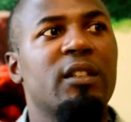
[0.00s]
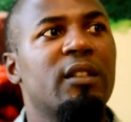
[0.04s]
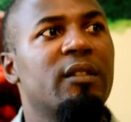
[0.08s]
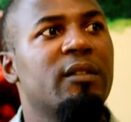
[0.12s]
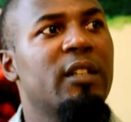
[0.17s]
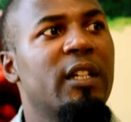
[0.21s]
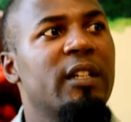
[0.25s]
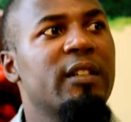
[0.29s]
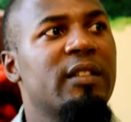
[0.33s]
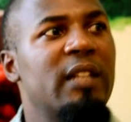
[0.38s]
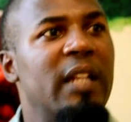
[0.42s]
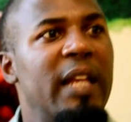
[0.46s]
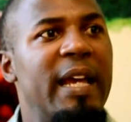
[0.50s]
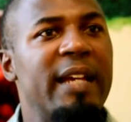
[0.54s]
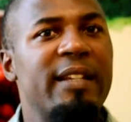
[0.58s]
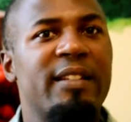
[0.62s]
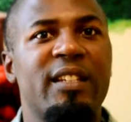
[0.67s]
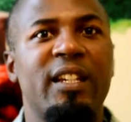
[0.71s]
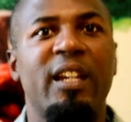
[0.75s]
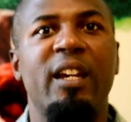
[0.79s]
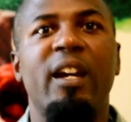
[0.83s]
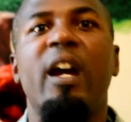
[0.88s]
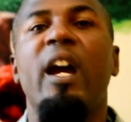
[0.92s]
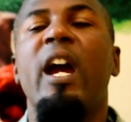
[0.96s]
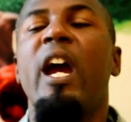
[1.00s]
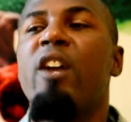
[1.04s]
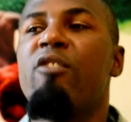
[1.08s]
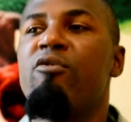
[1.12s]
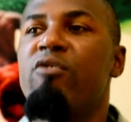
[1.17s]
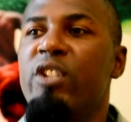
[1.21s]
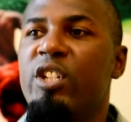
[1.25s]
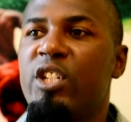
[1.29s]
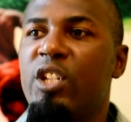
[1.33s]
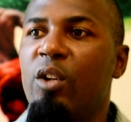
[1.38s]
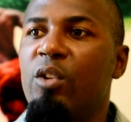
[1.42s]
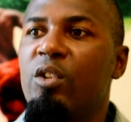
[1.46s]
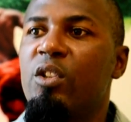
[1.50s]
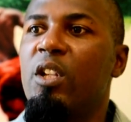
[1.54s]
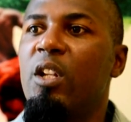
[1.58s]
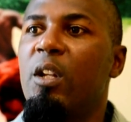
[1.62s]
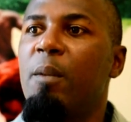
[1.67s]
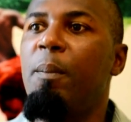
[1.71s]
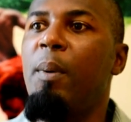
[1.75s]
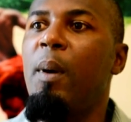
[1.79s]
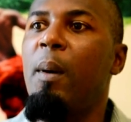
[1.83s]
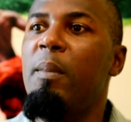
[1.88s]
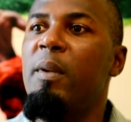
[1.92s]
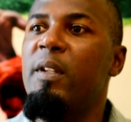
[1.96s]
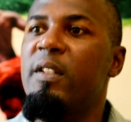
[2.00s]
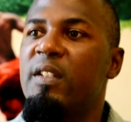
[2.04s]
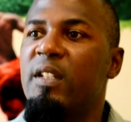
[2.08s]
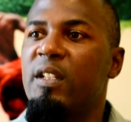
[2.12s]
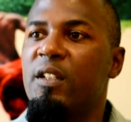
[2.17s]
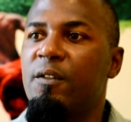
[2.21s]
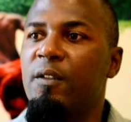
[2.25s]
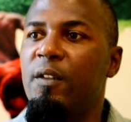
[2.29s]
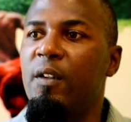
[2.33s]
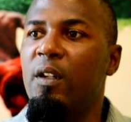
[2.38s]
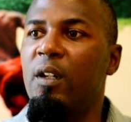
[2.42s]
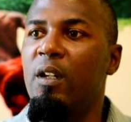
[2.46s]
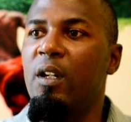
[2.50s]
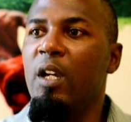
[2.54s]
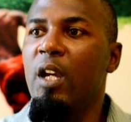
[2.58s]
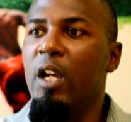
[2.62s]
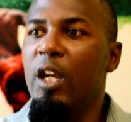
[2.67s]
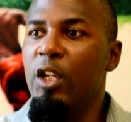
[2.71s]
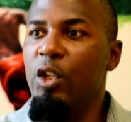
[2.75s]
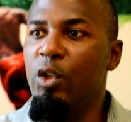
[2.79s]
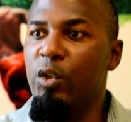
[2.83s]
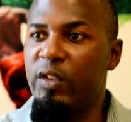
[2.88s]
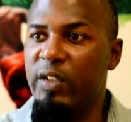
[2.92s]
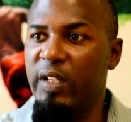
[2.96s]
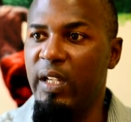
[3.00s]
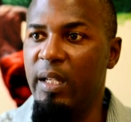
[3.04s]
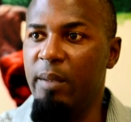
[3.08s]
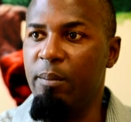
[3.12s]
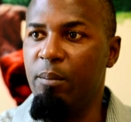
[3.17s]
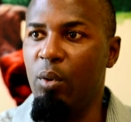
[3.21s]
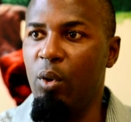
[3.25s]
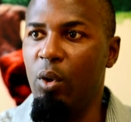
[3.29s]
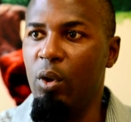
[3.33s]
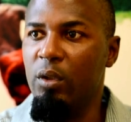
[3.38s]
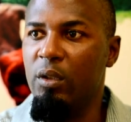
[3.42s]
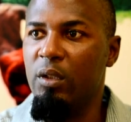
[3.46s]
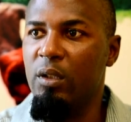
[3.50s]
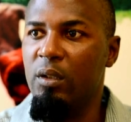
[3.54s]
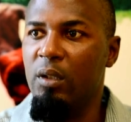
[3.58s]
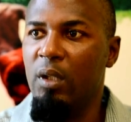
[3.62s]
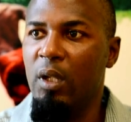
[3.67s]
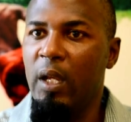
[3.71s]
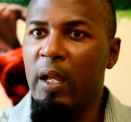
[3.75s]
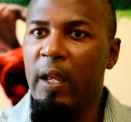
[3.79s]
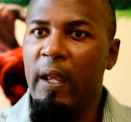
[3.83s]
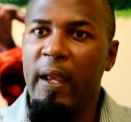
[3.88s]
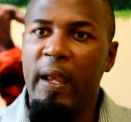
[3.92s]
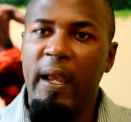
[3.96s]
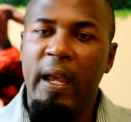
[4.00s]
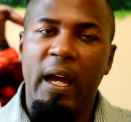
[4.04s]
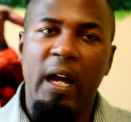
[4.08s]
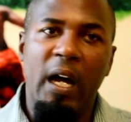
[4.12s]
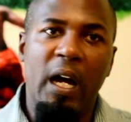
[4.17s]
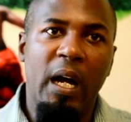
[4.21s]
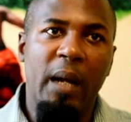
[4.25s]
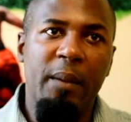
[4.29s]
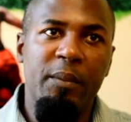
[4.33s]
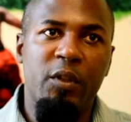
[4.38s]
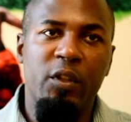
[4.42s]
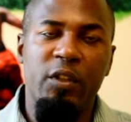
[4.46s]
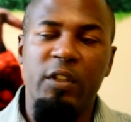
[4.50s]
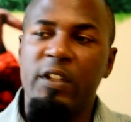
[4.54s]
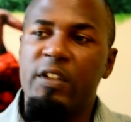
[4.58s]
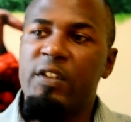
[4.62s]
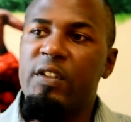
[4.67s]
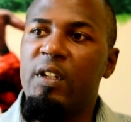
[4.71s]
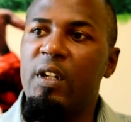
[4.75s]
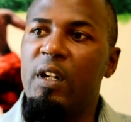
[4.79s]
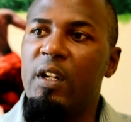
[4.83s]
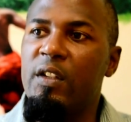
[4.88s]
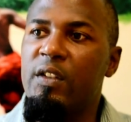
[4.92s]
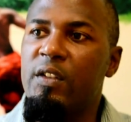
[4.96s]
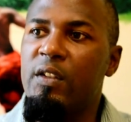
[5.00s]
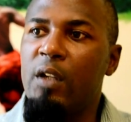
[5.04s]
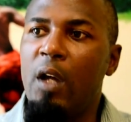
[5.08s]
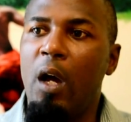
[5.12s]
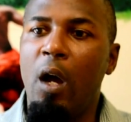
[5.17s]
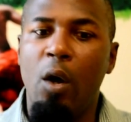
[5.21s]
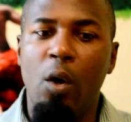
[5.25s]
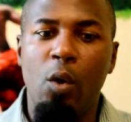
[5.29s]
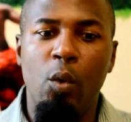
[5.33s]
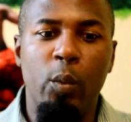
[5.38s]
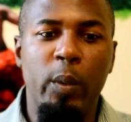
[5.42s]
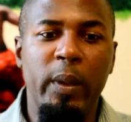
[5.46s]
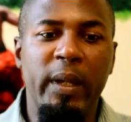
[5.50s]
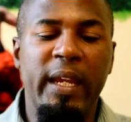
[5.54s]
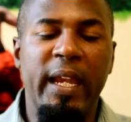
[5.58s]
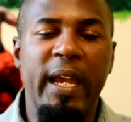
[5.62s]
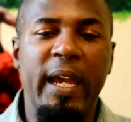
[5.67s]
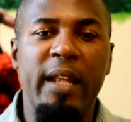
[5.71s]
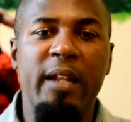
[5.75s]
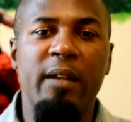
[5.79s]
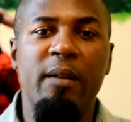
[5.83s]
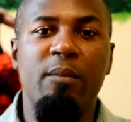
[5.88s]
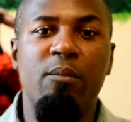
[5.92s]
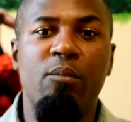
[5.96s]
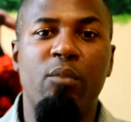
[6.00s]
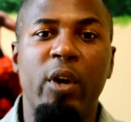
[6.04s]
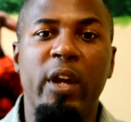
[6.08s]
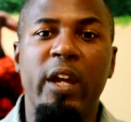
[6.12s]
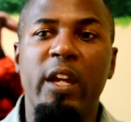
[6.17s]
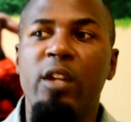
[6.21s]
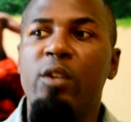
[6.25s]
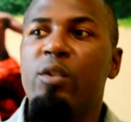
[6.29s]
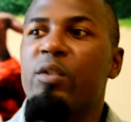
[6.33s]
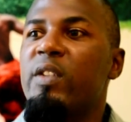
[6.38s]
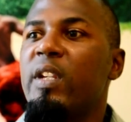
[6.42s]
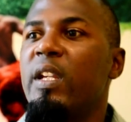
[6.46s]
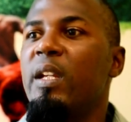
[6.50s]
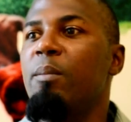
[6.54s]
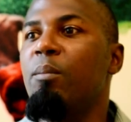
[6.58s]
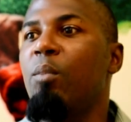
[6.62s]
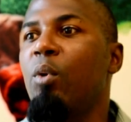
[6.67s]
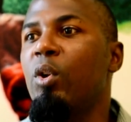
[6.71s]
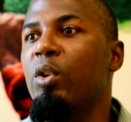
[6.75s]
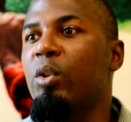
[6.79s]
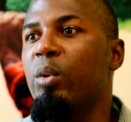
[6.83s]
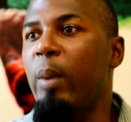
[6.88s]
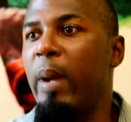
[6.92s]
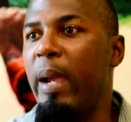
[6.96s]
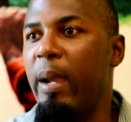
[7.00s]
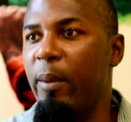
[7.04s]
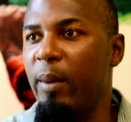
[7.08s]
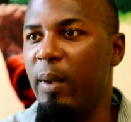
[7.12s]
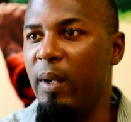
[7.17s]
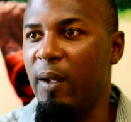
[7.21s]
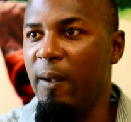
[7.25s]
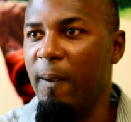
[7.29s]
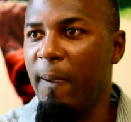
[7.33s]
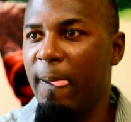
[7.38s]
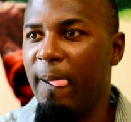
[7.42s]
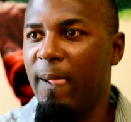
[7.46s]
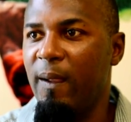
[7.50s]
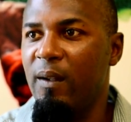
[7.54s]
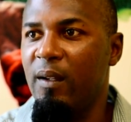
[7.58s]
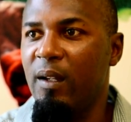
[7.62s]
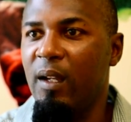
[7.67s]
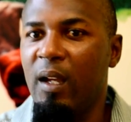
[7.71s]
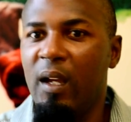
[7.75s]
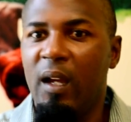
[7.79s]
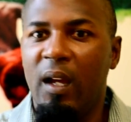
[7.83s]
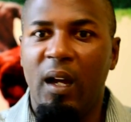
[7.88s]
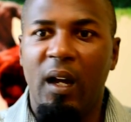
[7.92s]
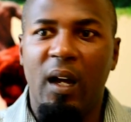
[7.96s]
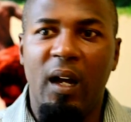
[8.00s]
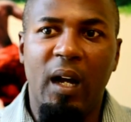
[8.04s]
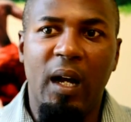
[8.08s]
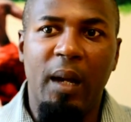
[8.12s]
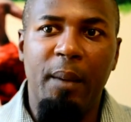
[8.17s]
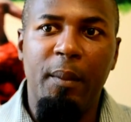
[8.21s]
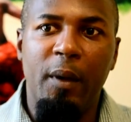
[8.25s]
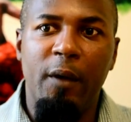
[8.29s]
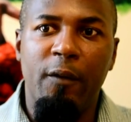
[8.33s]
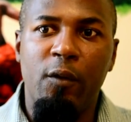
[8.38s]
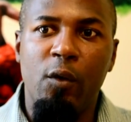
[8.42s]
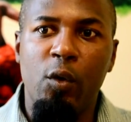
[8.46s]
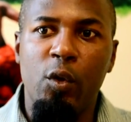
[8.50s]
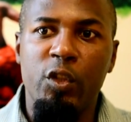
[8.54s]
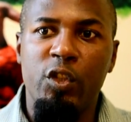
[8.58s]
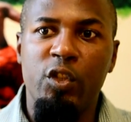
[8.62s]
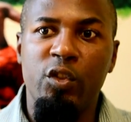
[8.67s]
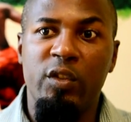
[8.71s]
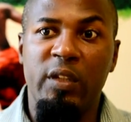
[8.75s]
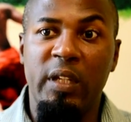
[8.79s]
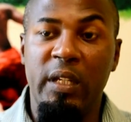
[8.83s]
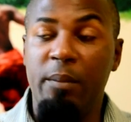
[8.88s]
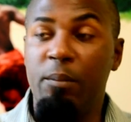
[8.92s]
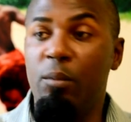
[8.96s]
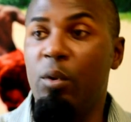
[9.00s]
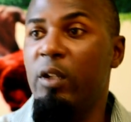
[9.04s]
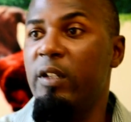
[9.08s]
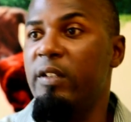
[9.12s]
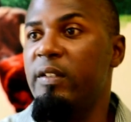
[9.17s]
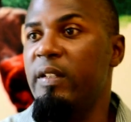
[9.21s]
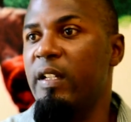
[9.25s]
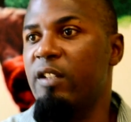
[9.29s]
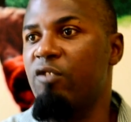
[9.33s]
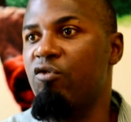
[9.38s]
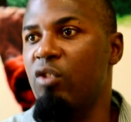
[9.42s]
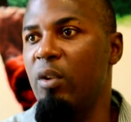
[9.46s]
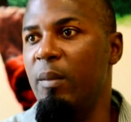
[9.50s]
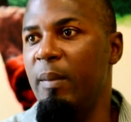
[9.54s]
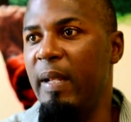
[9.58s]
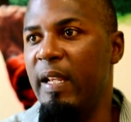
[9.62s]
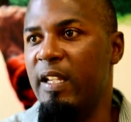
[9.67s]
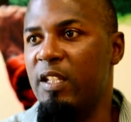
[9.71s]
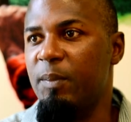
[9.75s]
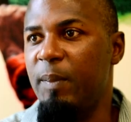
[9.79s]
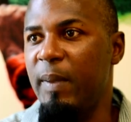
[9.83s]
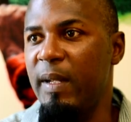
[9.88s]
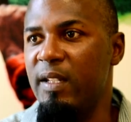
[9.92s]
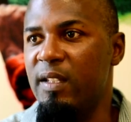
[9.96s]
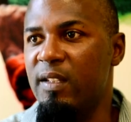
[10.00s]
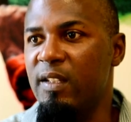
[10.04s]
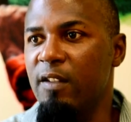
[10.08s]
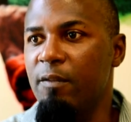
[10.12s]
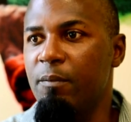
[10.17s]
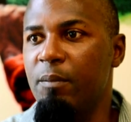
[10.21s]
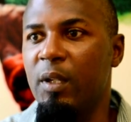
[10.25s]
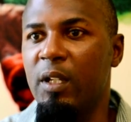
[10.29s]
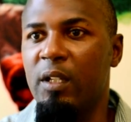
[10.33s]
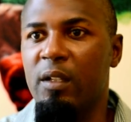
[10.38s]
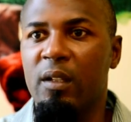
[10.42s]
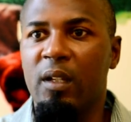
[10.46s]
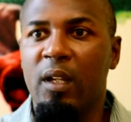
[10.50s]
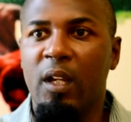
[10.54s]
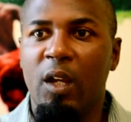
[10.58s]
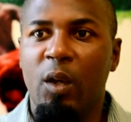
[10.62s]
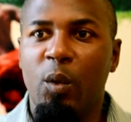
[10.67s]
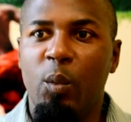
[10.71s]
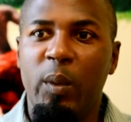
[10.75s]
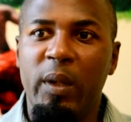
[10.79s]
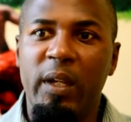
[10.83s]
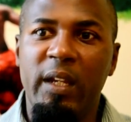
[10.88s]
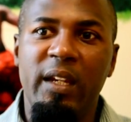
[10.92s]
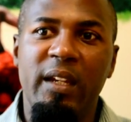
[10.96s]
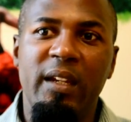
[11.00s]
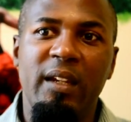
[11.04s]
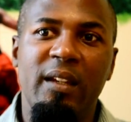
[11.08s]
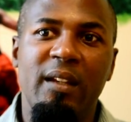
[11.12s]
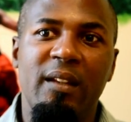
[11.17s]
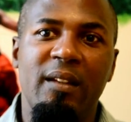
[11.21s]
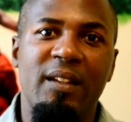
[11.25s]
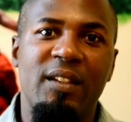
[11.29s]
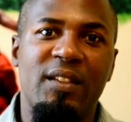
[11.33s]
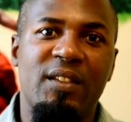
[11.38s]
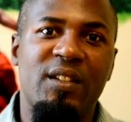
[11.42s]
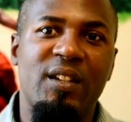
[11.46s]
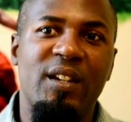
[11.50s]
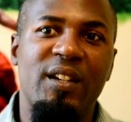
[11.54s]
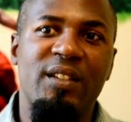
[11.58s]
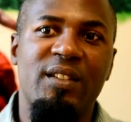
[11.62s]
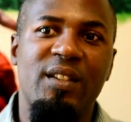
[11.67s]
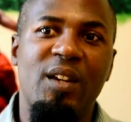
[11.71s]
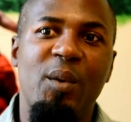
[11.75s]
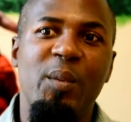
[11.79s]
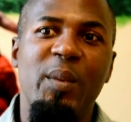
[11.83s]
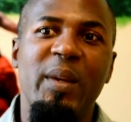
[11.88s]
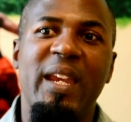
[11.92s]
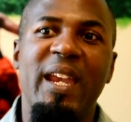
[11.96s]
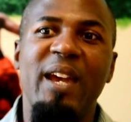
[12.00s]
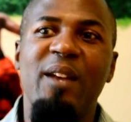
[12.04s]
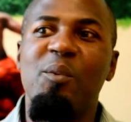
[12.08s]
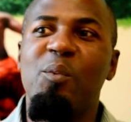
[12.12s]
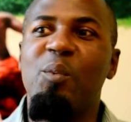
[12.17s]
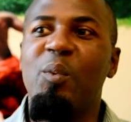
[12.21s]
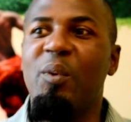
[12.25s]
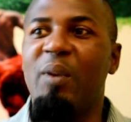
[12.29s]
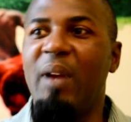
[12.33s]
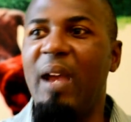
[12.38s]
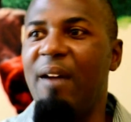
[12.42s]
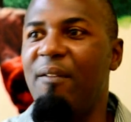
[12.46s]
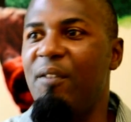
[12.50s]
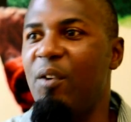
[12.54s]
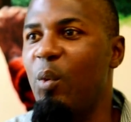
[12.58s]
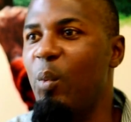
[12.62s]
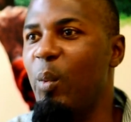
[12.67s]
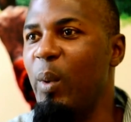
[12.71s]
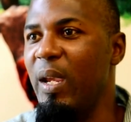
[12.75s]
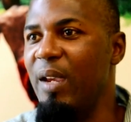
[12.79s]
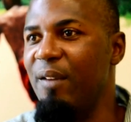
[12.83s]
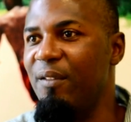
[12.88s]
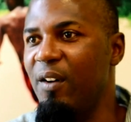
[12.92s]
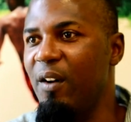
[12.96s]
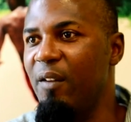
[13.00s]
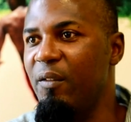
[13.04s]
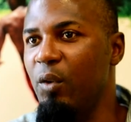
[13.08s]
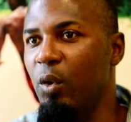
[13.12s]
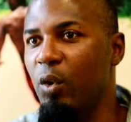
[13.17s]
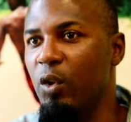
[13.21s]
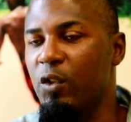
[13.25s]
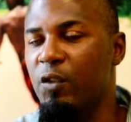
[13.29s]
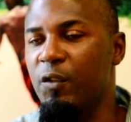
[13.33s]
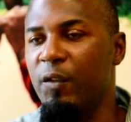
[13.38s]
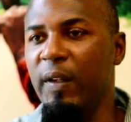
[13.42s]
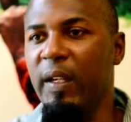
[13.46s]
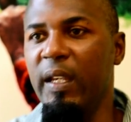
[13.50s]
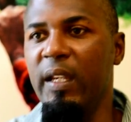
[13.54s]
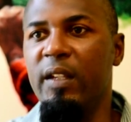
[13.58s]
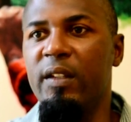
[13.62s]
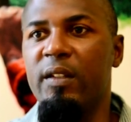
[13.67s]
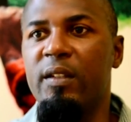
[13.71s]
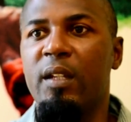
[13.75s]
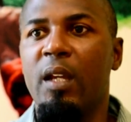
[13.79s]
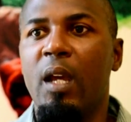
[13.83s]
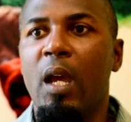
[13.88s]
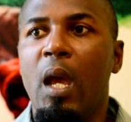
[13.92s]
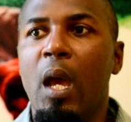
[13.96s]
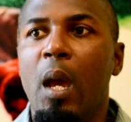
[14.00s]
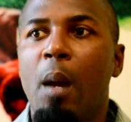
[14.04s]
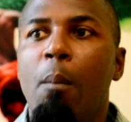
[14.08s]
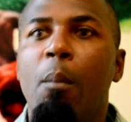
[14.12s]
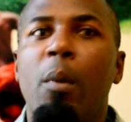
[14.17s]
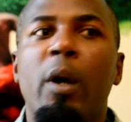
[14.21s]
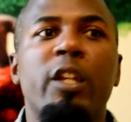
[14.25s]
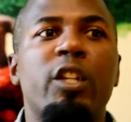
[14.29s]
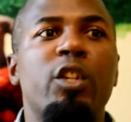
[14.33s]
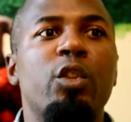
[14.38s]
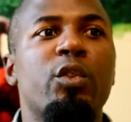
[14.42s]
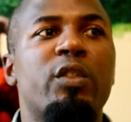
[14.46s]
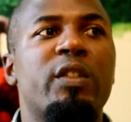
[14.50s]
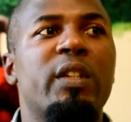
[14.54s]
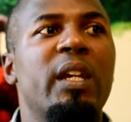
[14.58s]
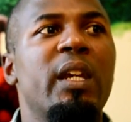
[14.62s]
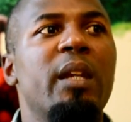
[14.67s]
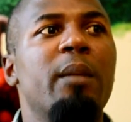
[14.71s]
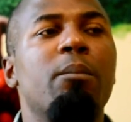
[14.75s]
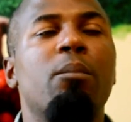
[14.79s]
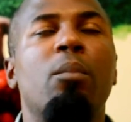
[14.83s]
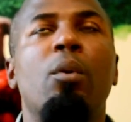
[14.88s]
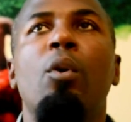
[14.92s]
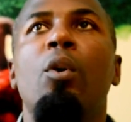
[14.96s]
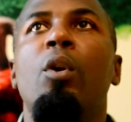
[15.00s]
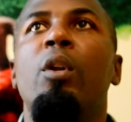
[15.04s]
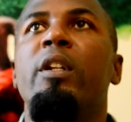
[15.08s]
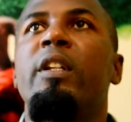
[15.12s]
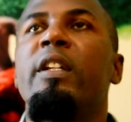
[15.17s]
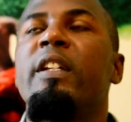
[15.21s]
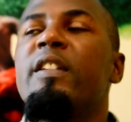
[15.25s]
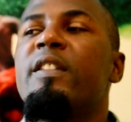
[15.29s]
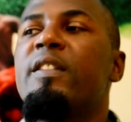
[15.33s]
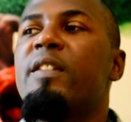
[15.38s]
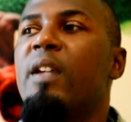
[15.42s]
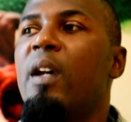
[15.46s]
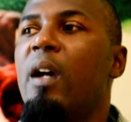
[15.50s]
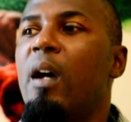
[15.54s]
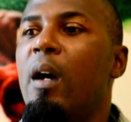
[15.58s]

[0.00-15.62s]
Just last year, I reached out to the publicist for Usain Bolt to discuss how we can bring Usain Bolt to Anguilla. Of course, Usain Bolt is extremely expensive, but we discussed how we can have a waiver of those fees. But Usain Bolt is